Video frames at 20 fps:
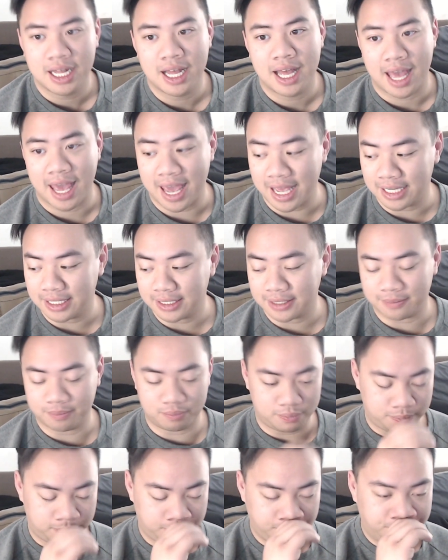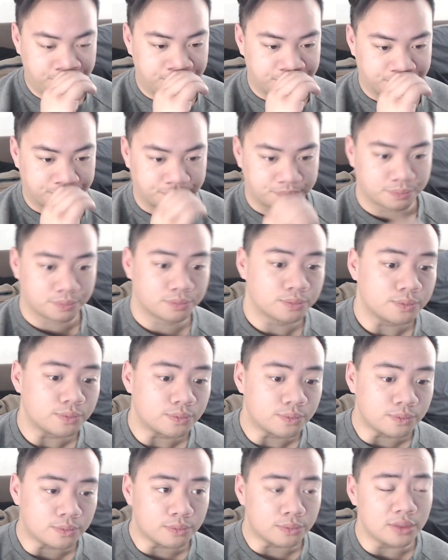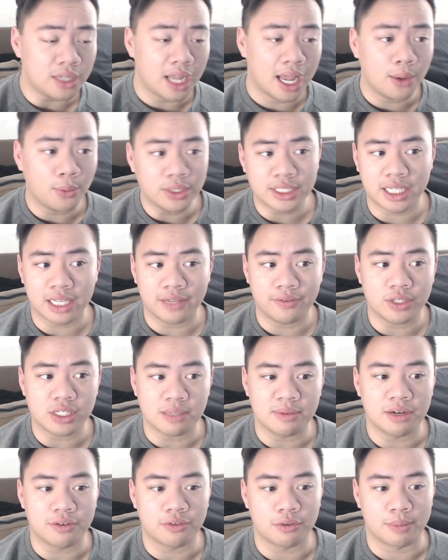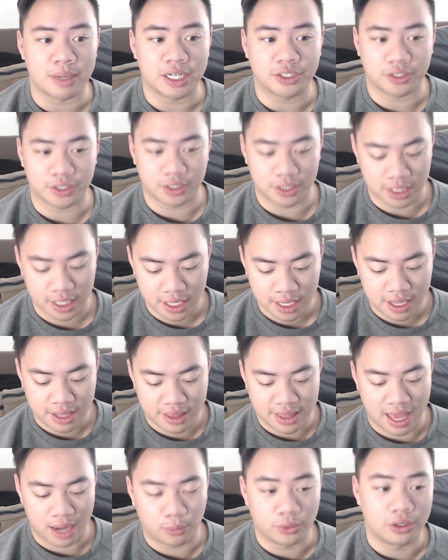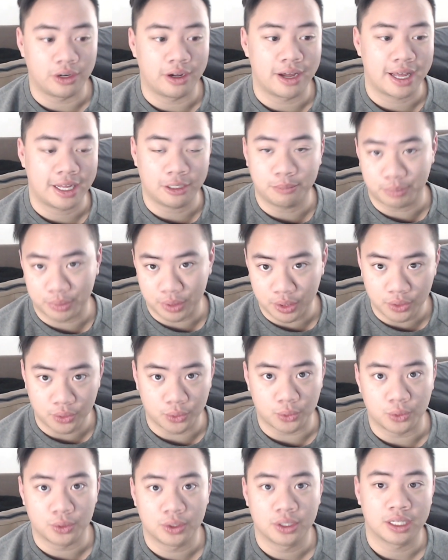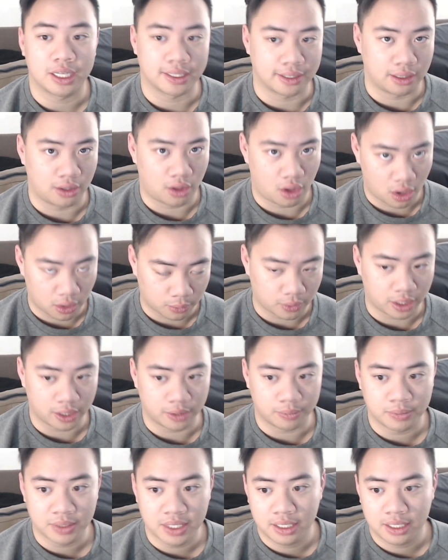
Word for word: And I want to give you some information that will help you in the long run.